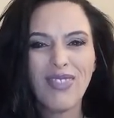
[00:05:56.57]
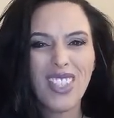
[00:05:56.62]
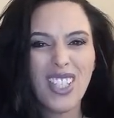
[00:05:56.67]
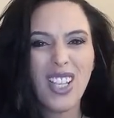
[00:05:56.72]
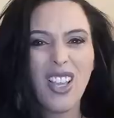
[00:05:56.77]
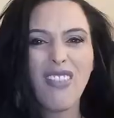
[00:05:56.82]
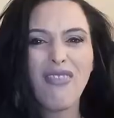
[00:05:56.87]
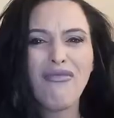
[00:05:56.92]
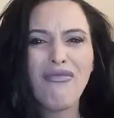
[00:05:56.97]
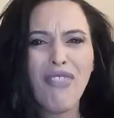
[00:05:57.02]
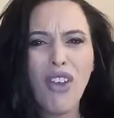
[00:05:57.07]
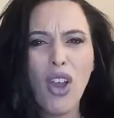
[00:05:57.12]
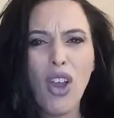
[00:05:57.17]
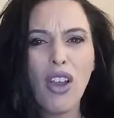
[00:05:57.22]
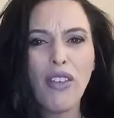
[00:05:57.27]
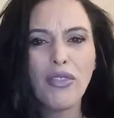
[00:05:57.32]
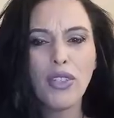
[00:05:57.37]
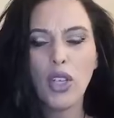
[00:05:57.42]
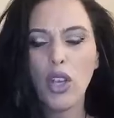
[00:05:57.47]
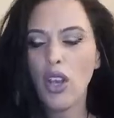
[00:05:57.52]
It's like
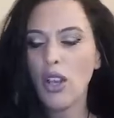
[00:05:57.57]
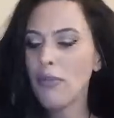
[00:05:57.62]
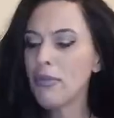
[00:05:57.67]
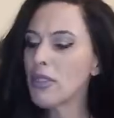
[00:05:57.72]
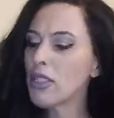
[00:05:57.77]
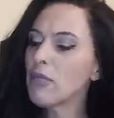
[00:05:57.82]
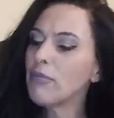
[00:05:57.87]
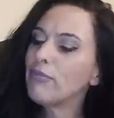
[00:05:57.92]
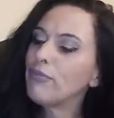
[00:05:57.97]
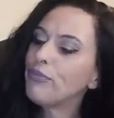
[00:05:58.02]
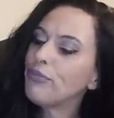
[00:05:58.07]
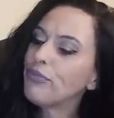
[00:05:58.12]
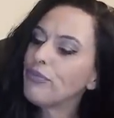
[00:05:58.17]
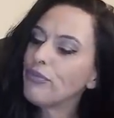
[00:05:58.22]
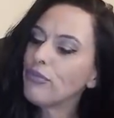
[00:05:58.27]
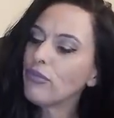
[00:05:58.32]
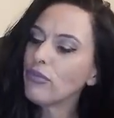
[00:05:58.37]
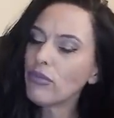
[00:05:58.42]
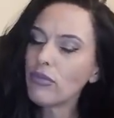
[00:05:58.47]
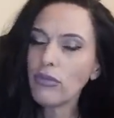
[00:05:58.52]
five times.
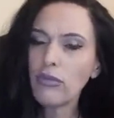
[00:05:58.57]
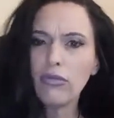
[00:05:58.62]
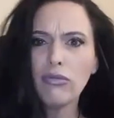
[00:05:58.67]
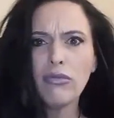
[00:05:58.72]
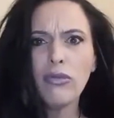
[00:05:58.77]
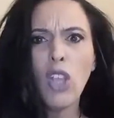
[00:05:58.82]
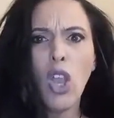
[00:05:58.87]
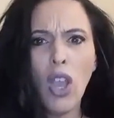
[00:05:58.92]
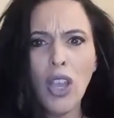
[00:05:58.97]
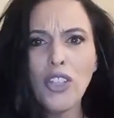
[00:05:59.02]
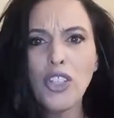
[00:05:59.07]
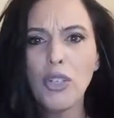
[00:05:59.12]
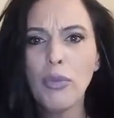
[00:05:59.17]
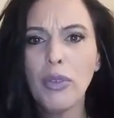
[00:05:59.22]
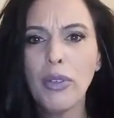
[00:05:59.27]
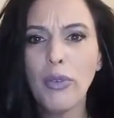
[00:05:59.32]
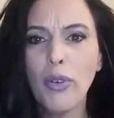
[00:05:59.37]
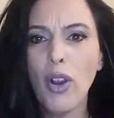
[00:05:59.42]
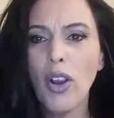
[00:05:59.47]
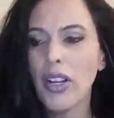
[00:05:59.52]
I should
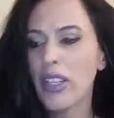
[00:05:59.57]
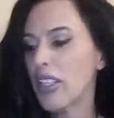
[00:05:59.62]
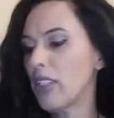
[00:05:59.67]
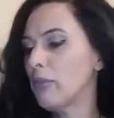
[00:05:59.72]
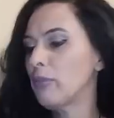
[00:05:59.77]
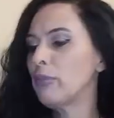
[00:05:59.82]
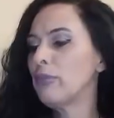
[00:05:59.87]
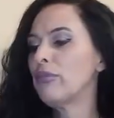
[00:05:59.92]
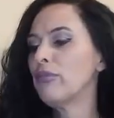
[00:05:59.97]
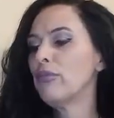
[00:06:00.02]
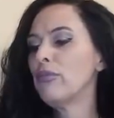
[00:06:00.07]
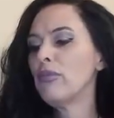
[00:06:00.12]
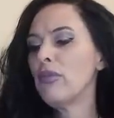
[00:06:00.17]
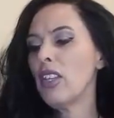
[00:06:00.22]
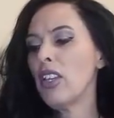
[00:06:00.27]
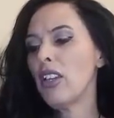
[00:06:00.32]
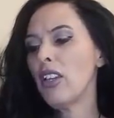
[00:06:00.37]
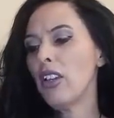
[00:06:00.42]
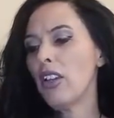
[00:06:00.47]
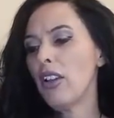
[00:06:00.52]
be riding it.
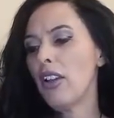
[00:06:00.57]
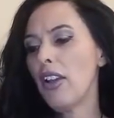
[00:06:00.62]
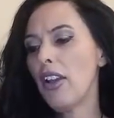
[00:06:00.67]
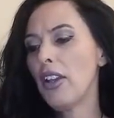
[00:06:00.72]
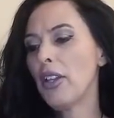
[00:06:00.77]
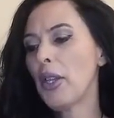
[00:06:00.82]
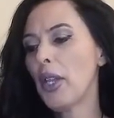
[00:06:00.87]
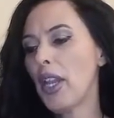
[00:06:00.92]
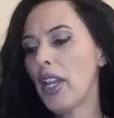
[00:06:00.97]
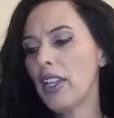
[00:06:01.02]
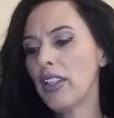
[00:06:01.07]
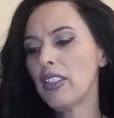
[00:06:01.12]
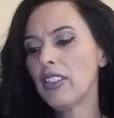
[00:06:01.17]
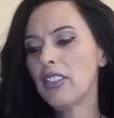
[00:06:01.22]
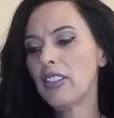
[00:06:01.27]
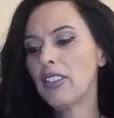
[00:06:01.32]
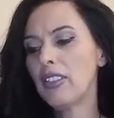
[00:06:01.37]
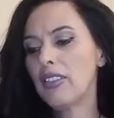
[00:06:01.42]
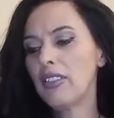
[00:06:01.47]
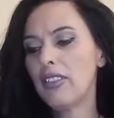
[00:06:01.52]

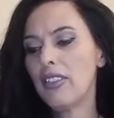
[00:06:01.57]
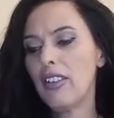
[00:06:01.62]
Okay.